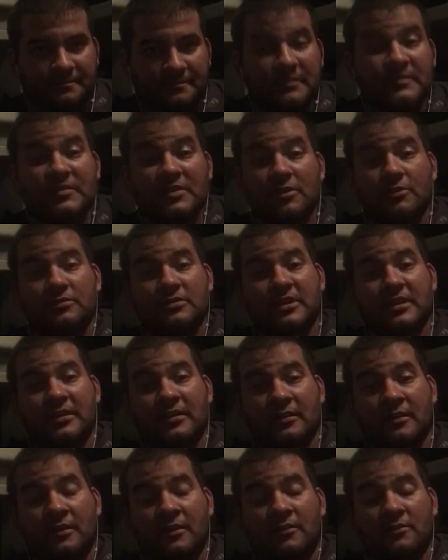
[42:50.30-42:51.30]
It's going to take
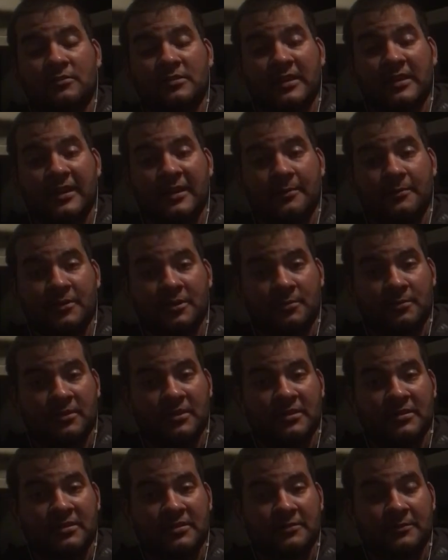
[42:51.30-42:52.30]
a long time to
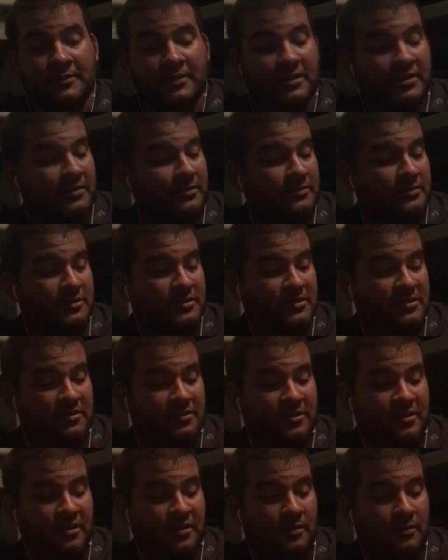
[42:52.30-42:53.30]
update this video, just so
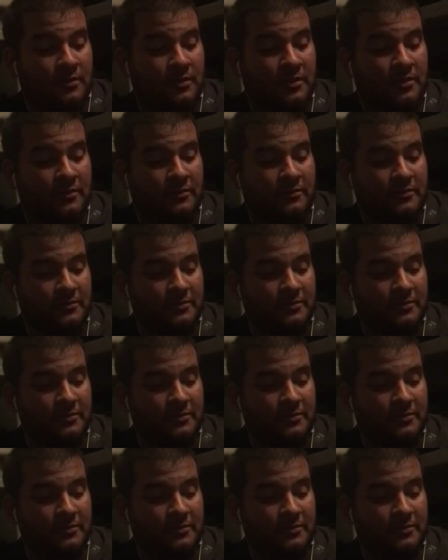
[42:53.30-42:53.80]
y'all know.